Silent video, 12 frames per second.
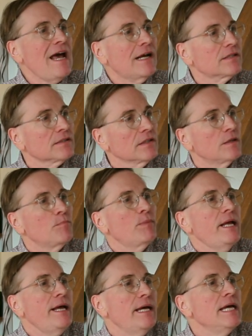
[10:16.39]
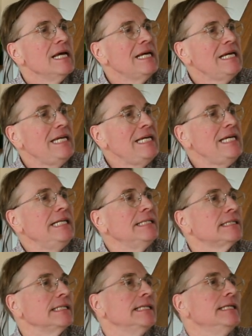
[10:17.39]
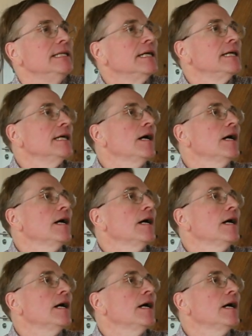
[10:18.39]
excellent pay, easy,